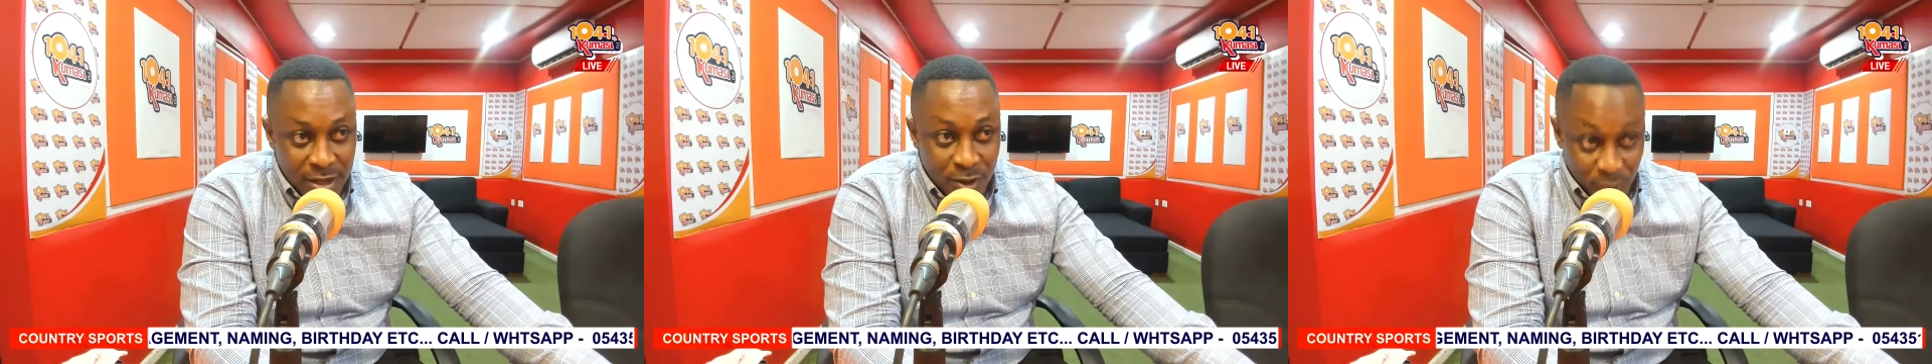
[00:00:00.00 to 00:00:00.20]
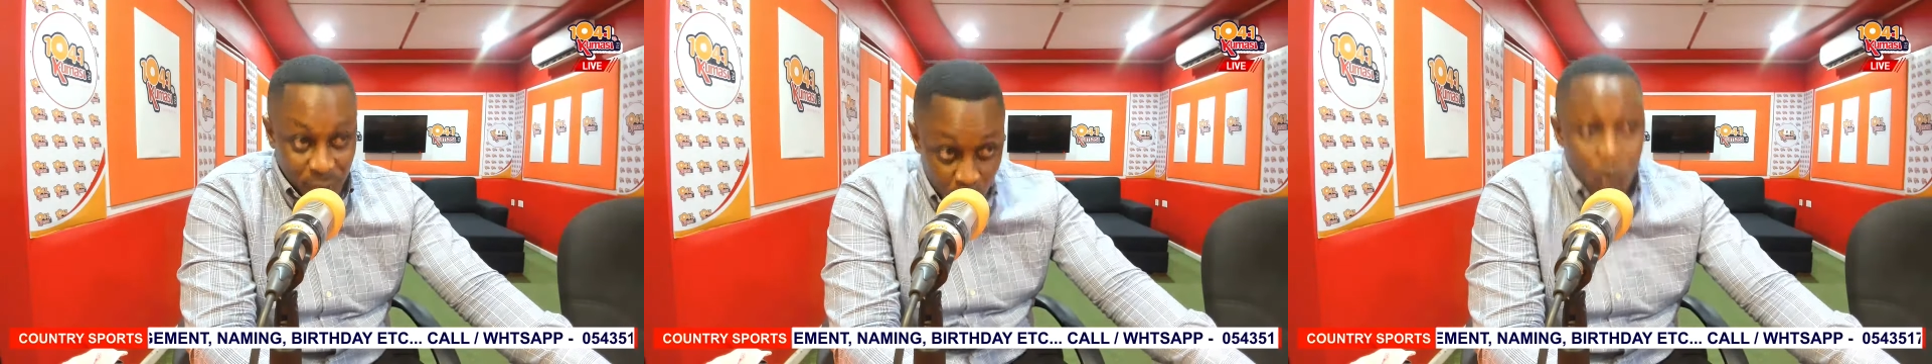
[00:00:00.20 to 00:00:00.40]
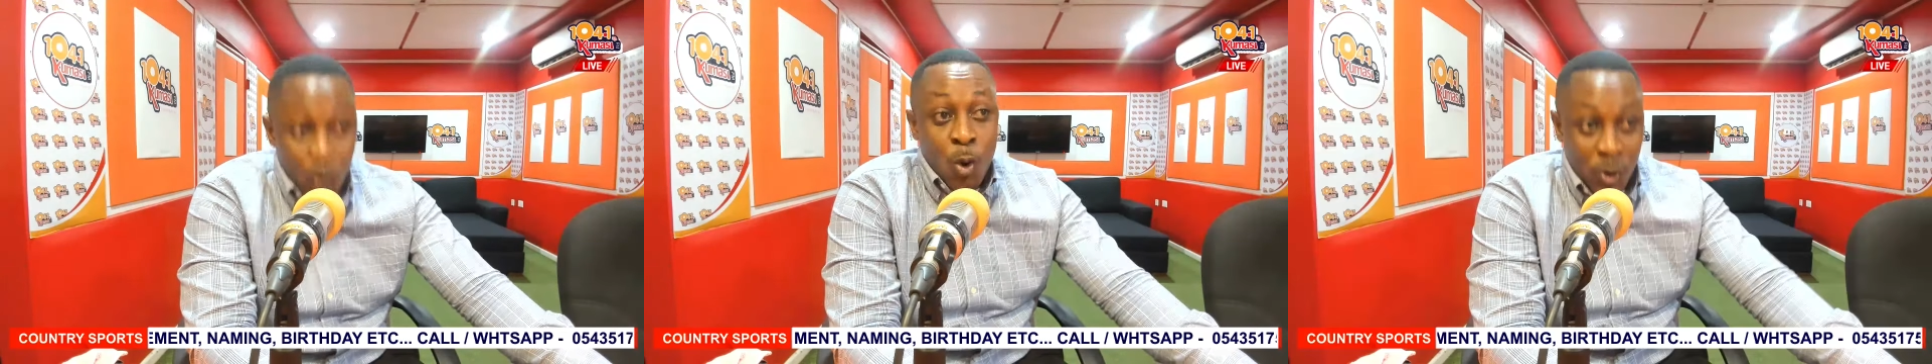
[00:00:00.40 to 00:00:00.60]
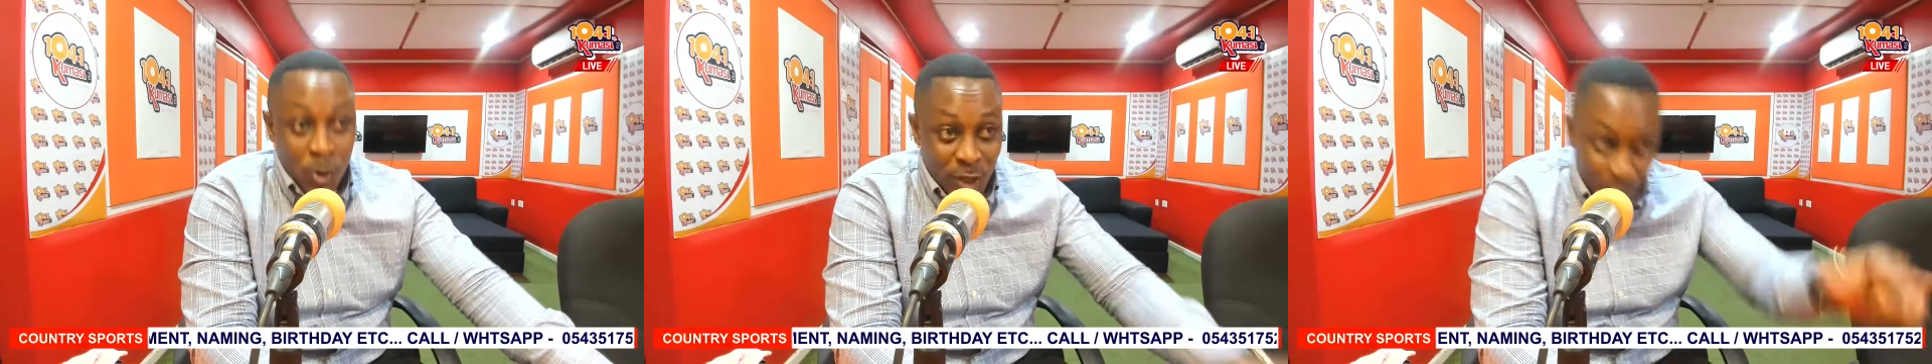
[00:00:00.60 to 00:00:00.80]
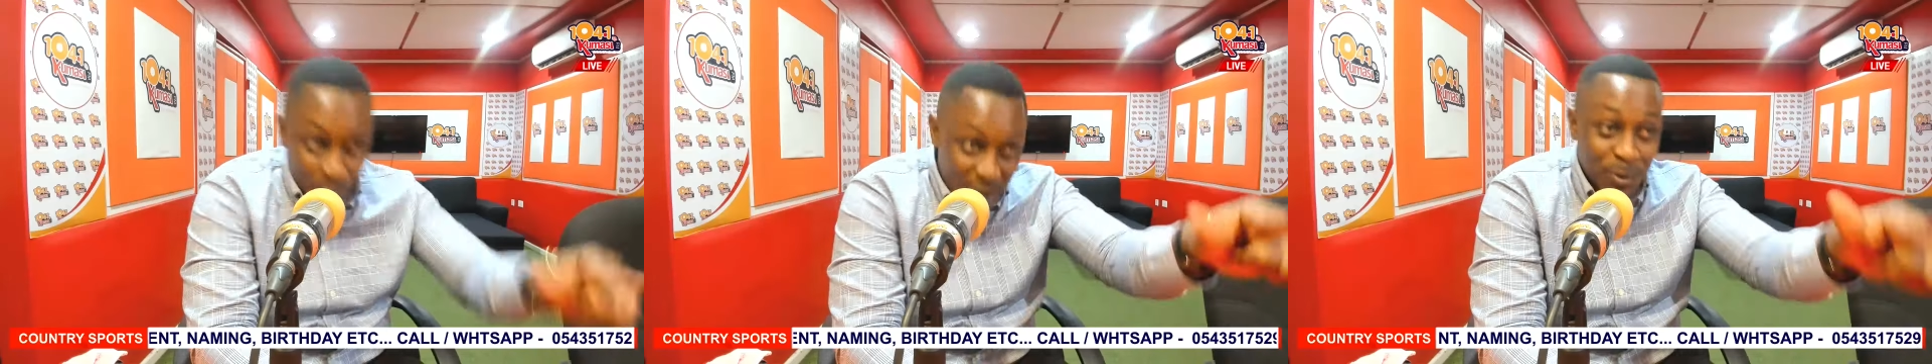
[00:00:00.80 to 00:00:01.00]
So,
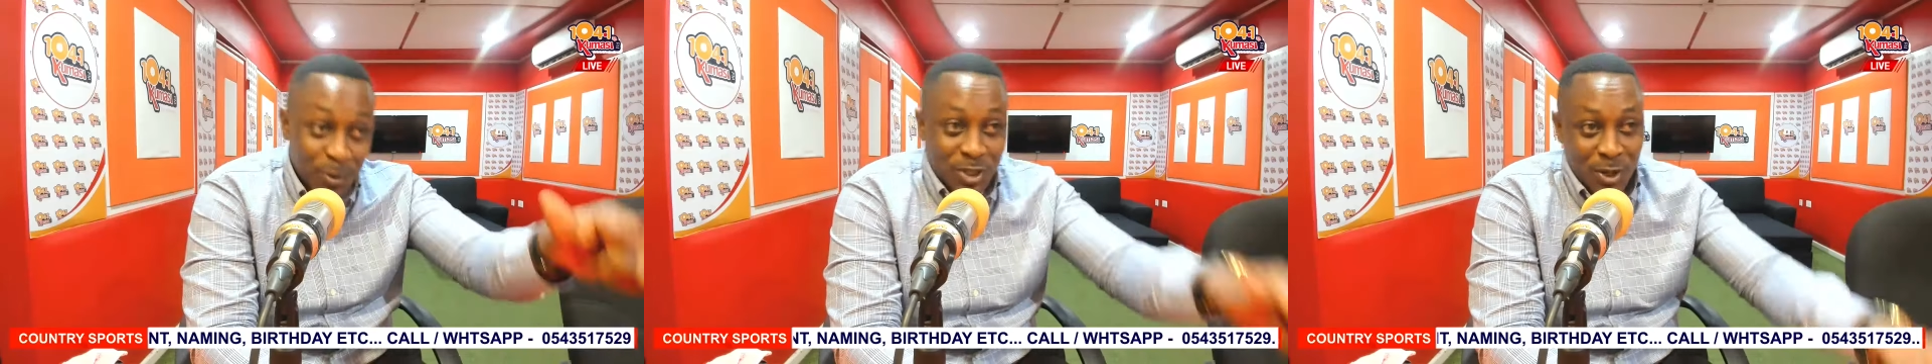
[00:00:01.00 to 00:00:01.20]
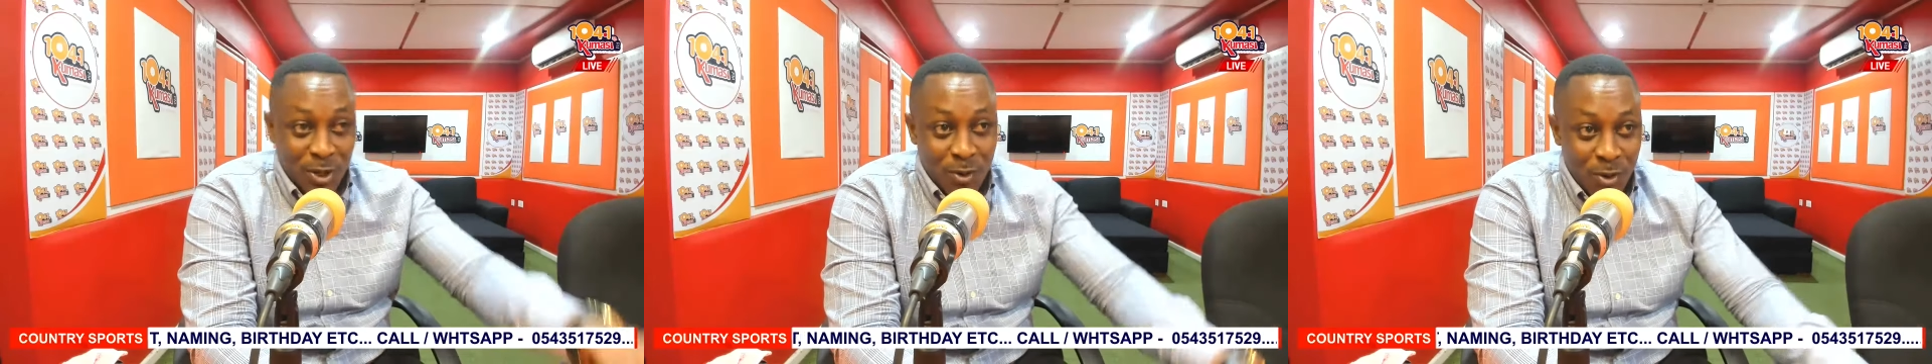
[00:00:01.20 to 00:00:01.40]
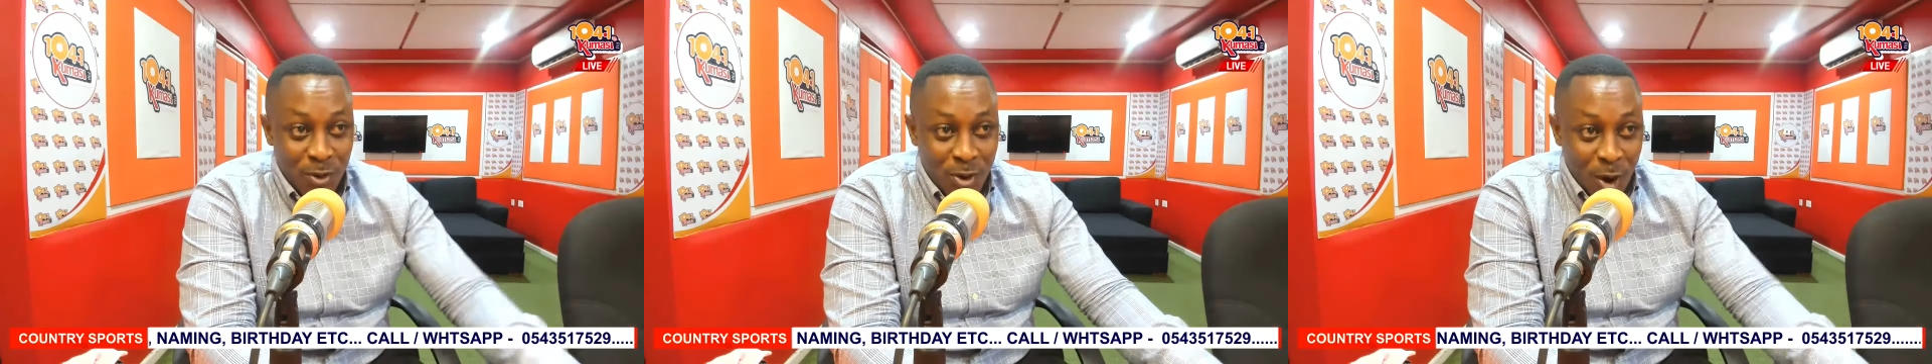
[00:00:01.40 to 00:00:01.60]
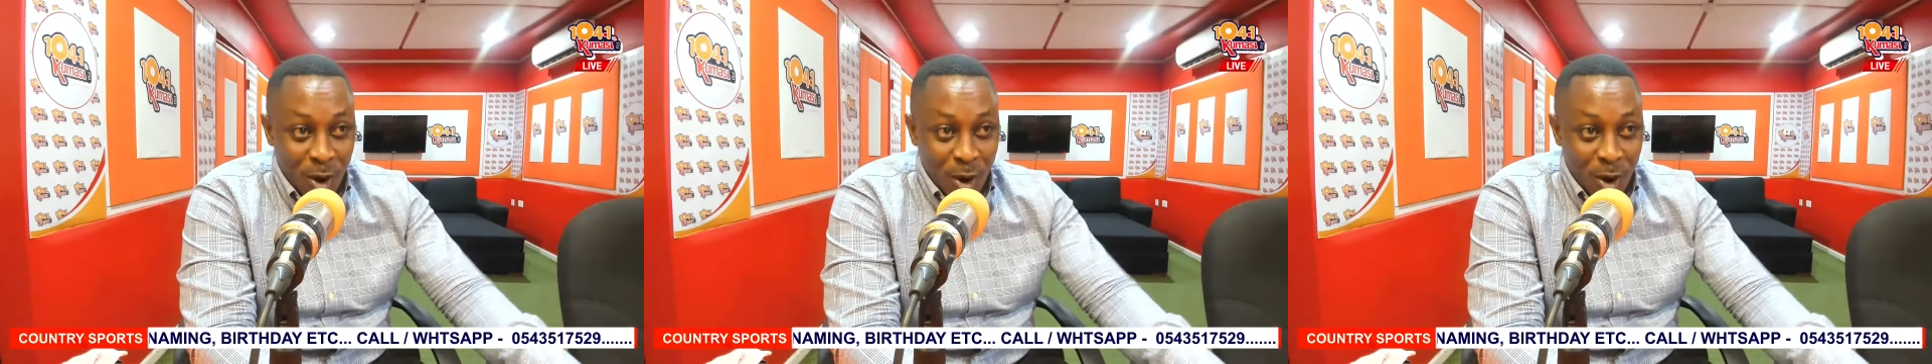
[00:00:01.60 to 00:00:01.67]
yam shino.